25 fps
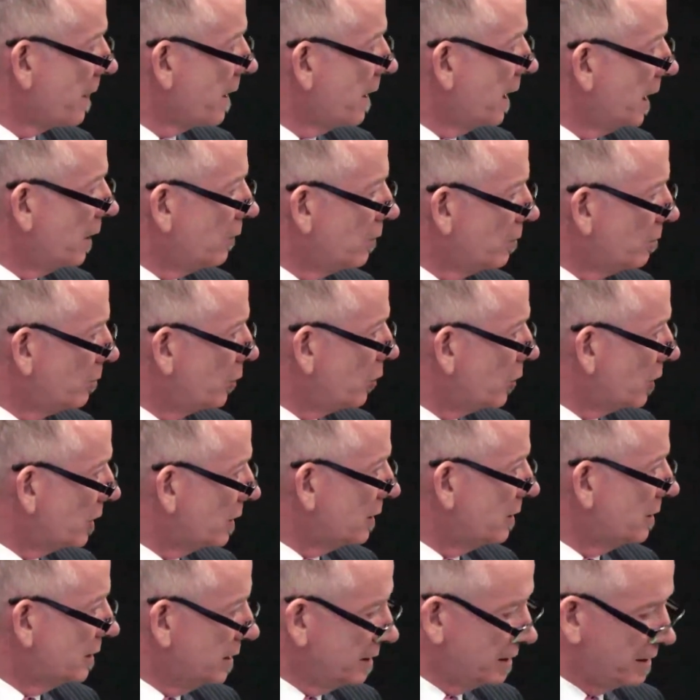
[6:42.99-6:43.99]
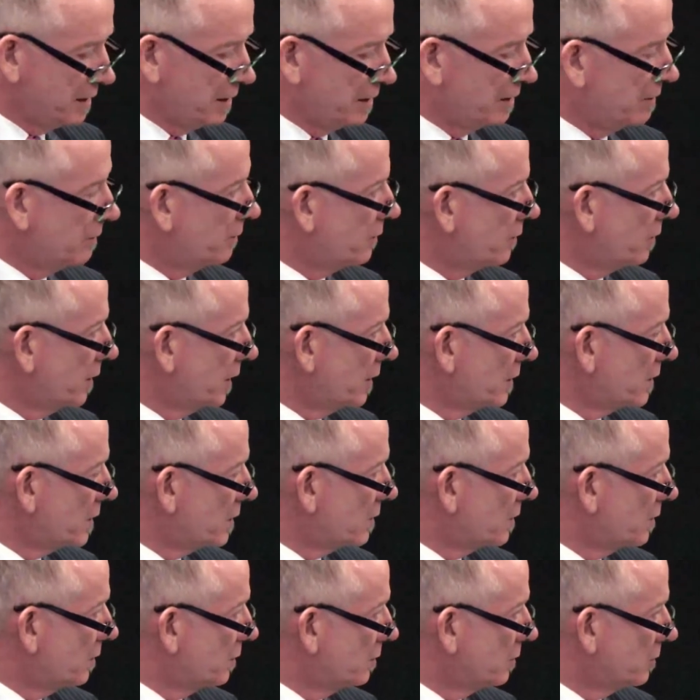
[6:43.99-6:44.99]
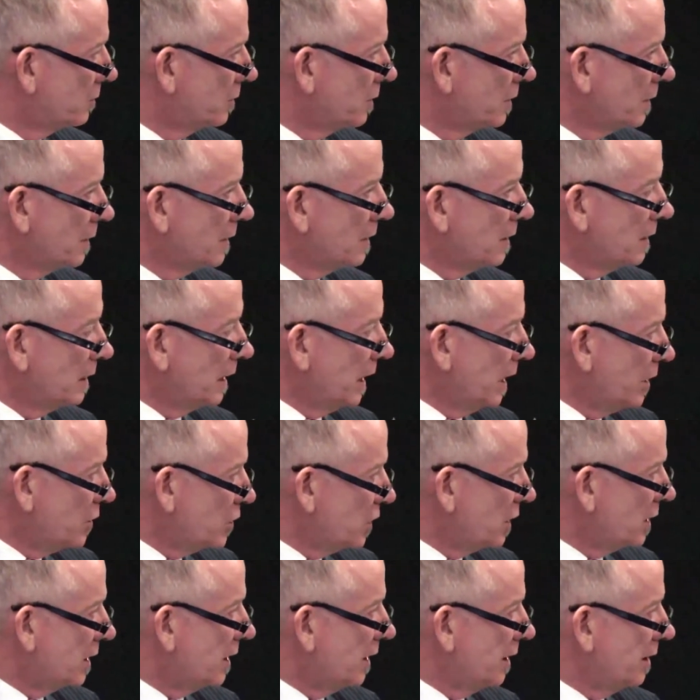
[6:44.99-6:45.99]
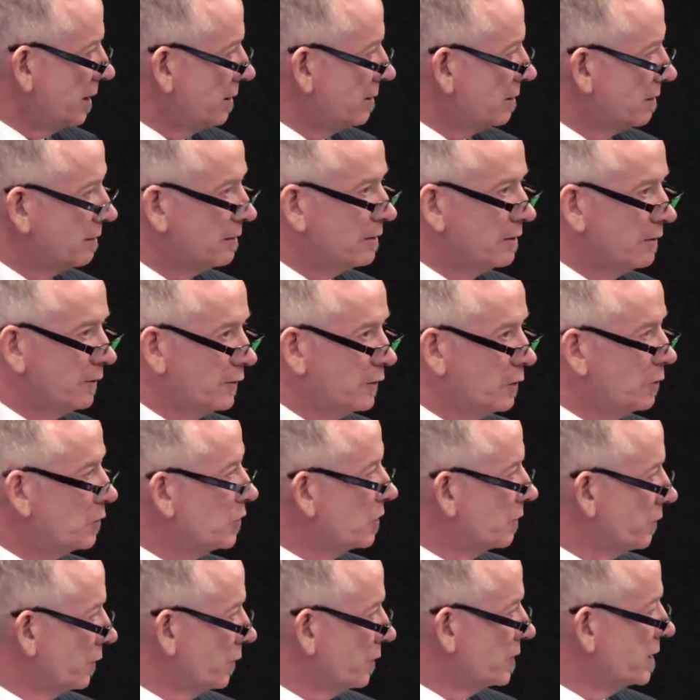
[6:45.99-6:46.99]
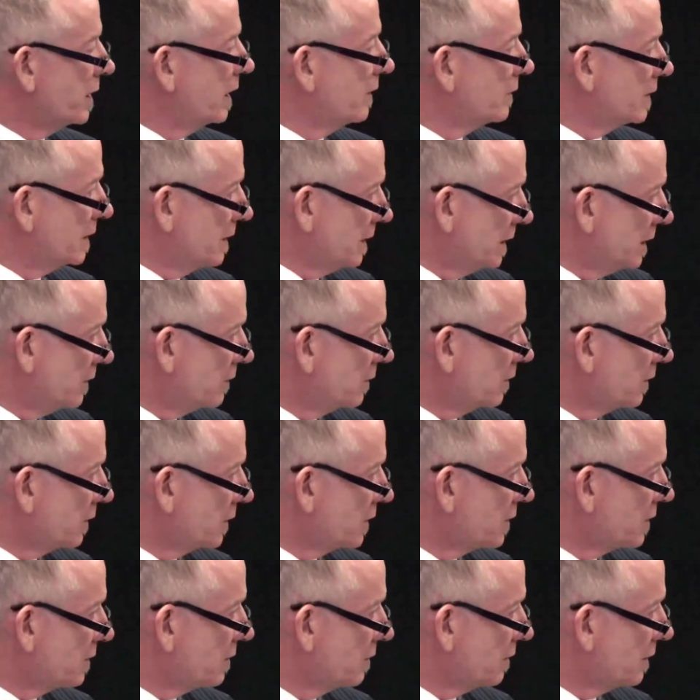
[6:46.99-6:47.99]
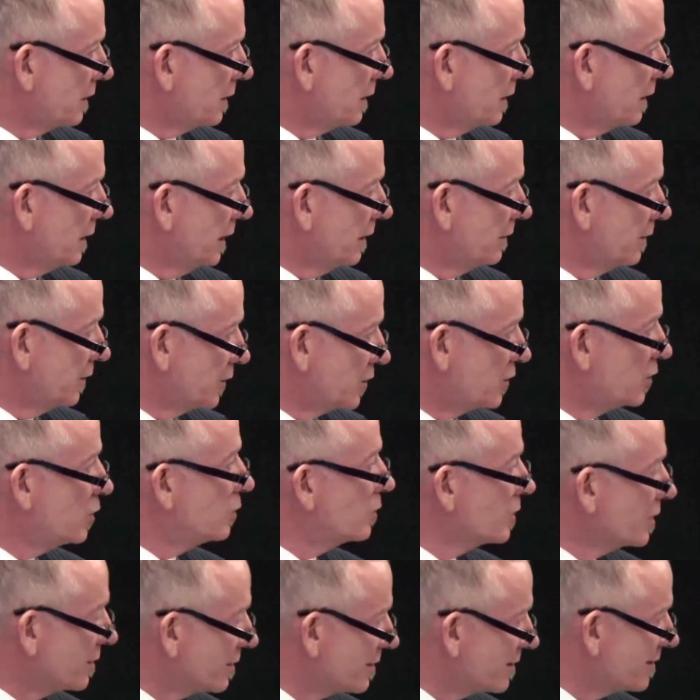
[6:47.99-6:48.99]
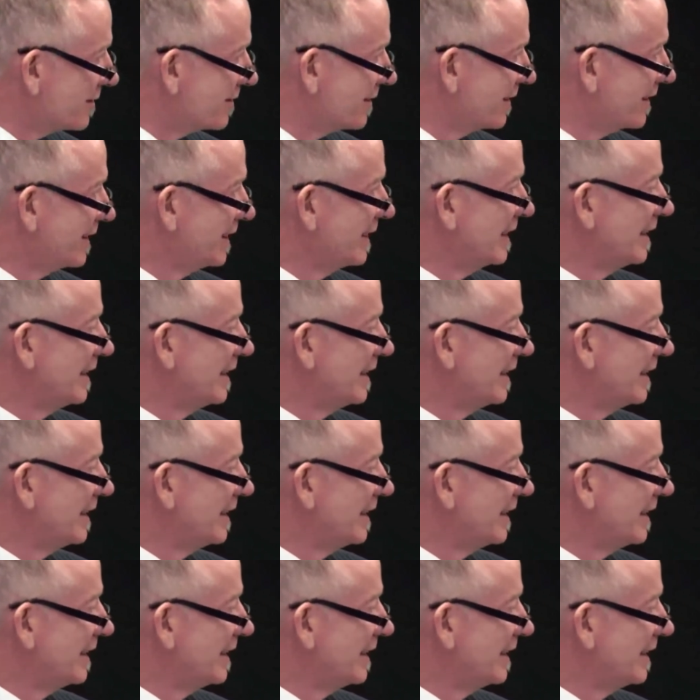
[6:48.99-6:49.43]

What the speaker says: How important is it for us to educate the future food safety leaders, the students,